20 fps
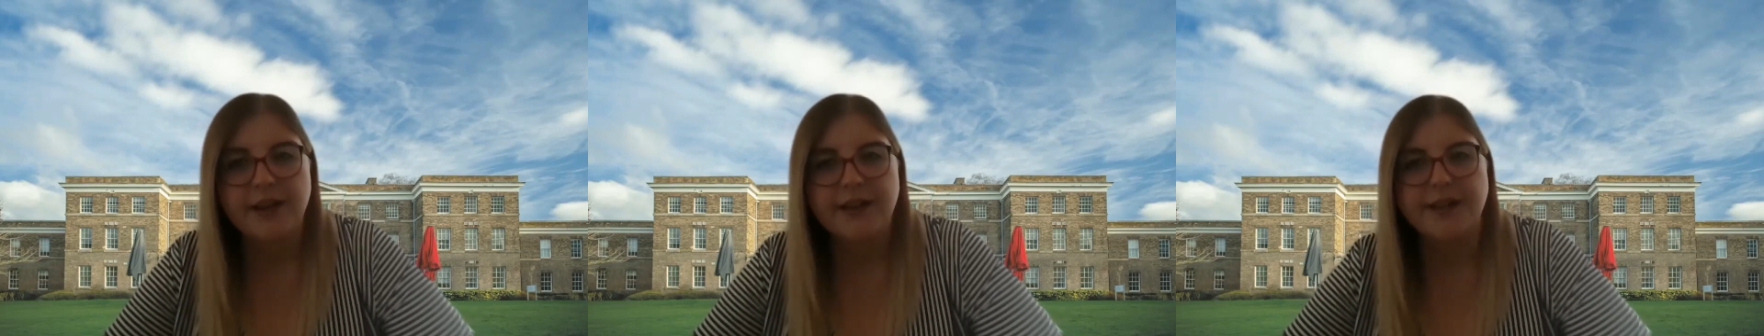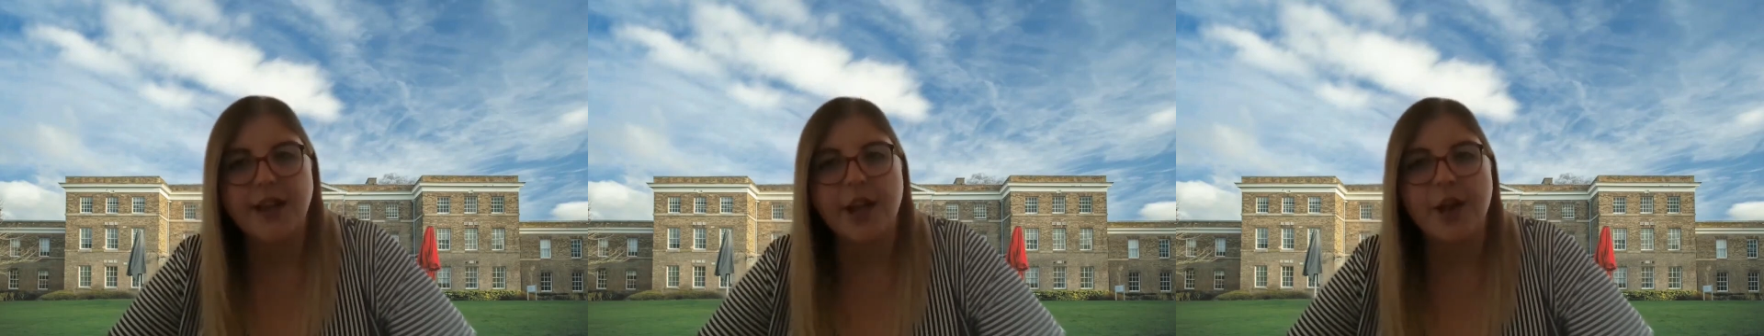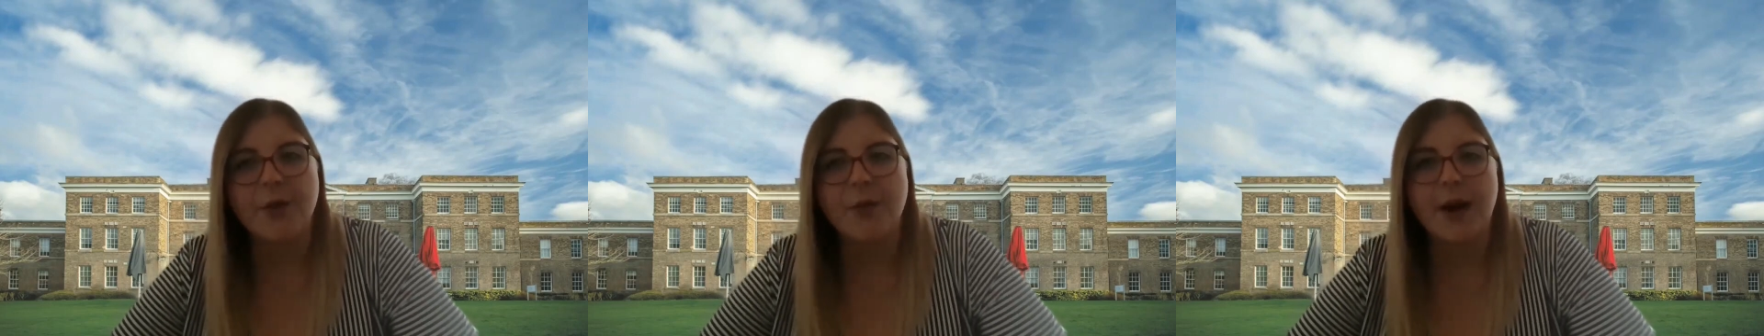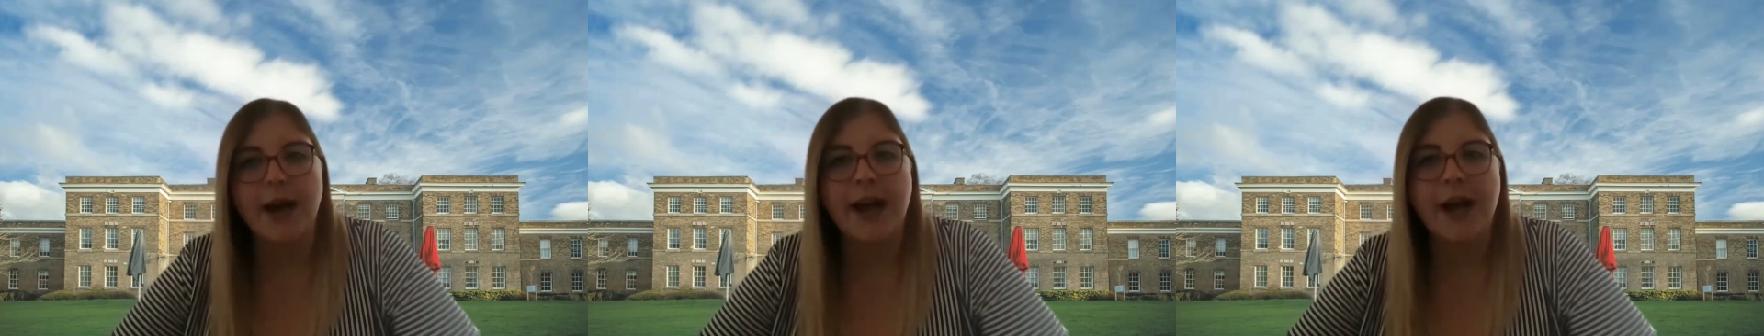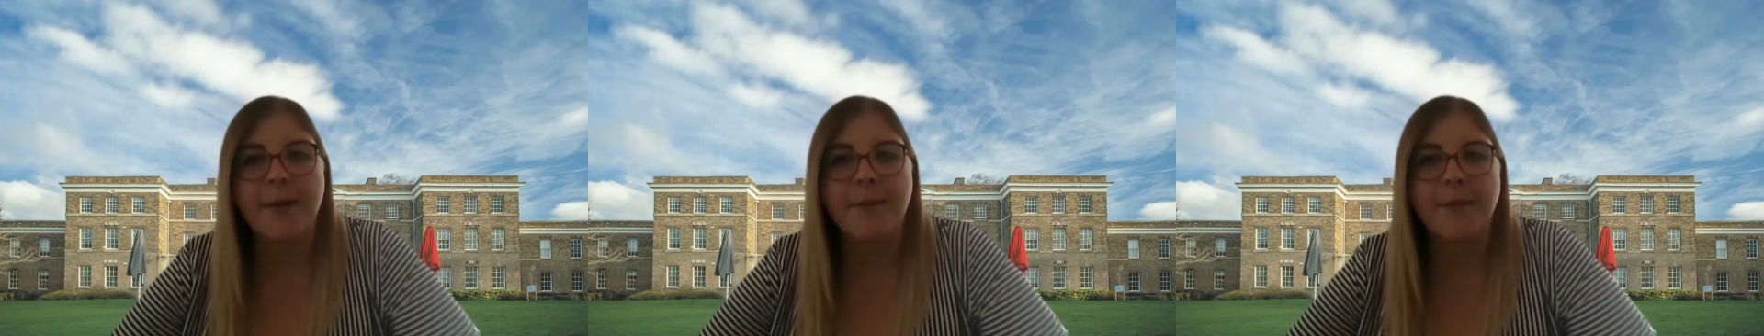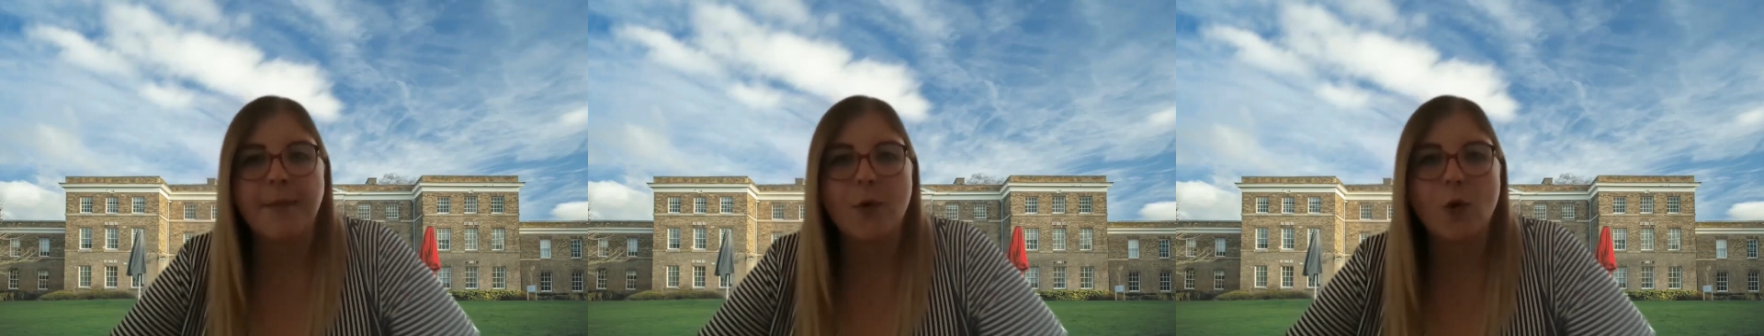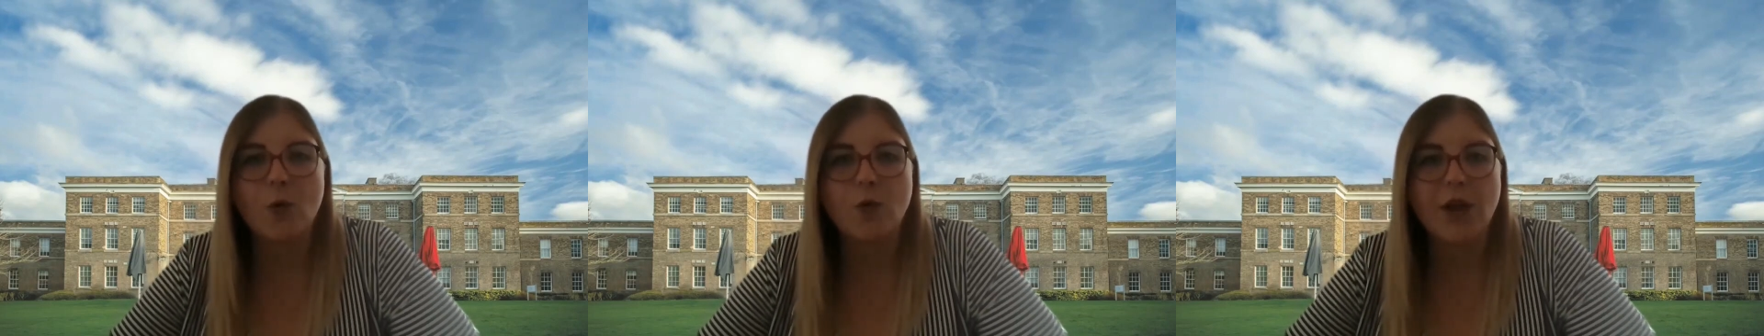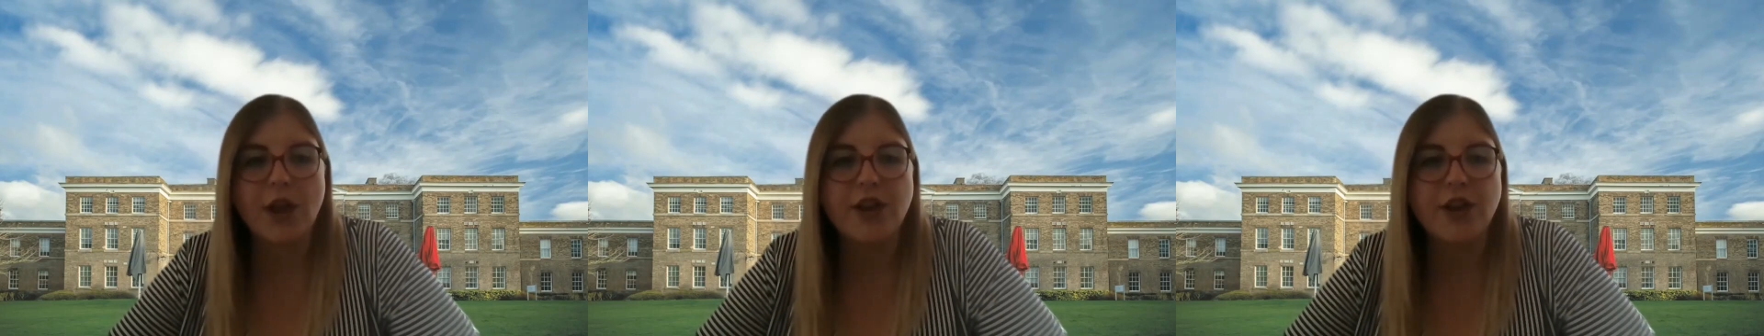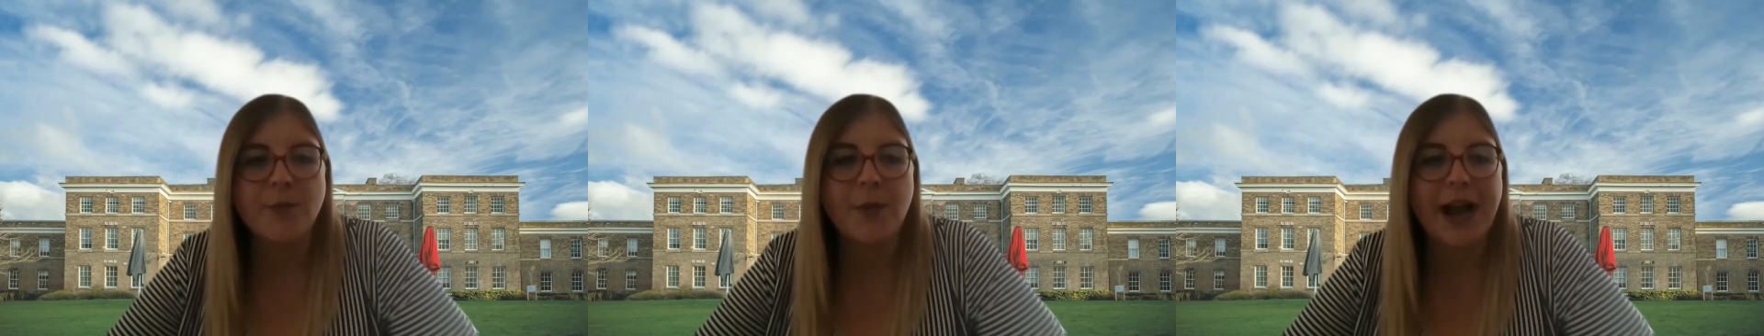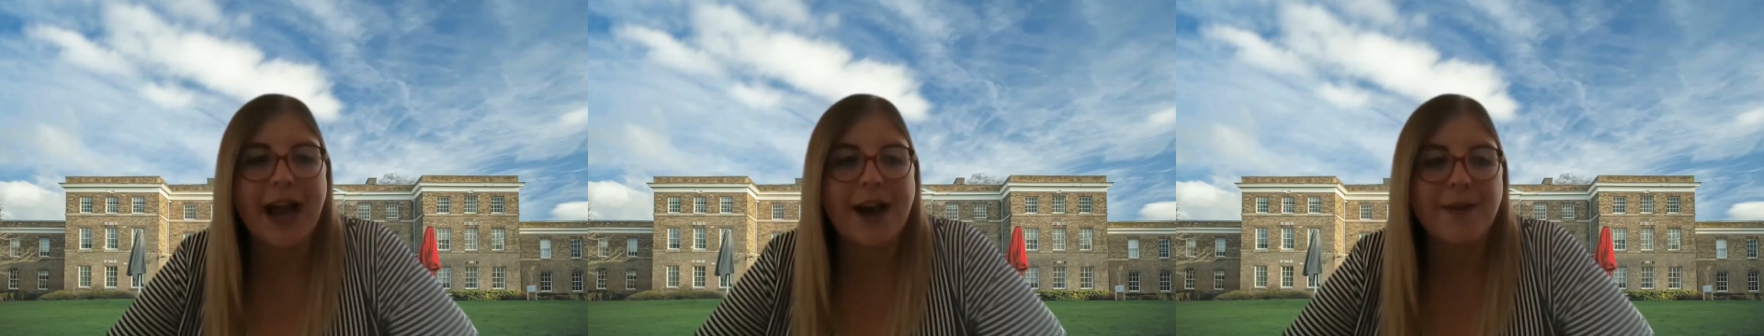So although you might